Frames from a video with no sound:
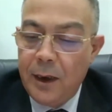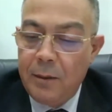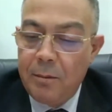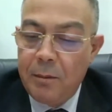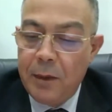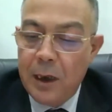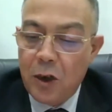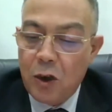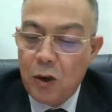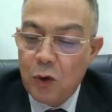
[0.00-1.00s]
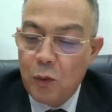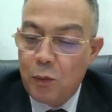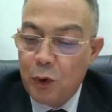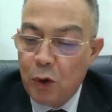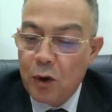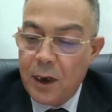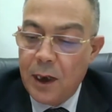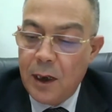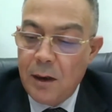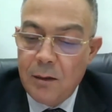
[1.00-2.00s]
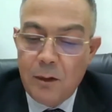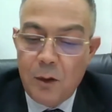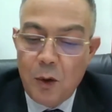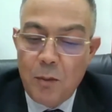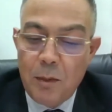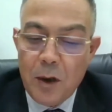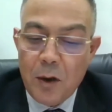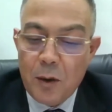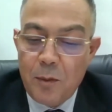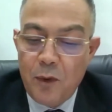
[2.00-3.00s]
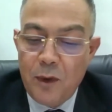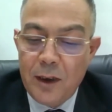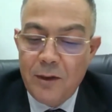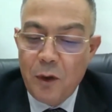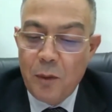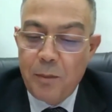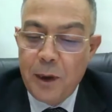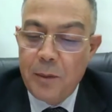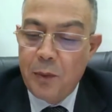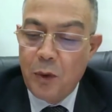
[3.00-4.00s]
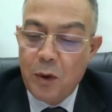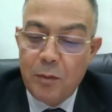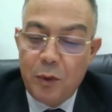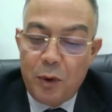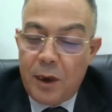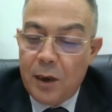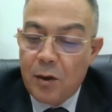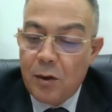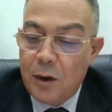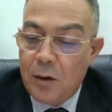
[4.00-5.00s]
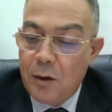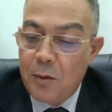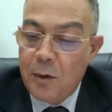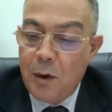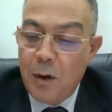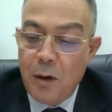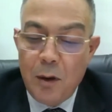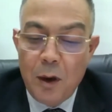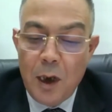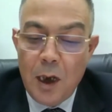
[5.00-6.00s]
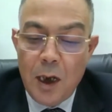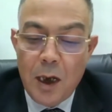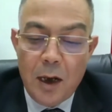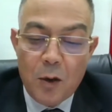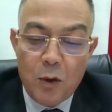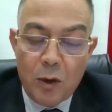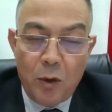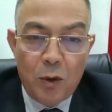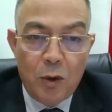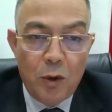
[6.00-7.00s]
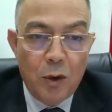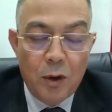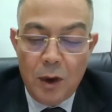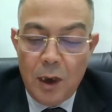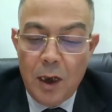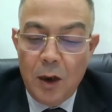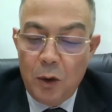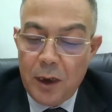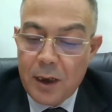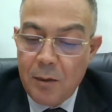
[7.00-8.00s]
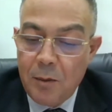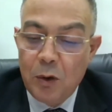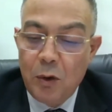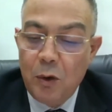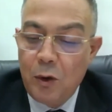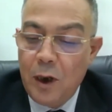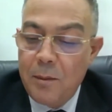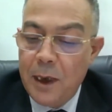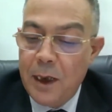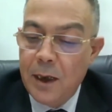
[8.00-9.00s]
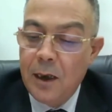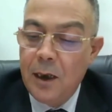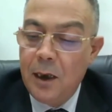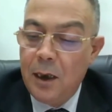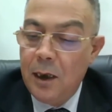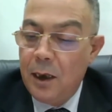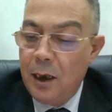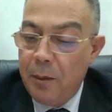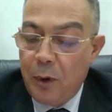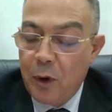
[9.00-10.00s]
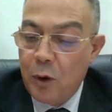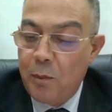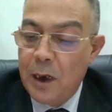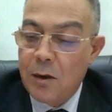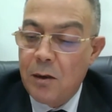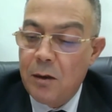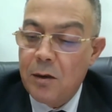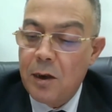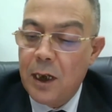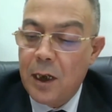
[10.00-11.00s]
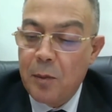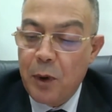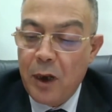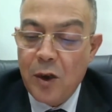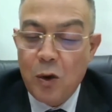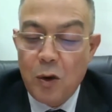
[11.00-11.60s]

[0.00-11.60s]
So, and if we add up to that, emergent activities or potential activities in Morocco should be able to develop to boost its blue economy, like agriculture, like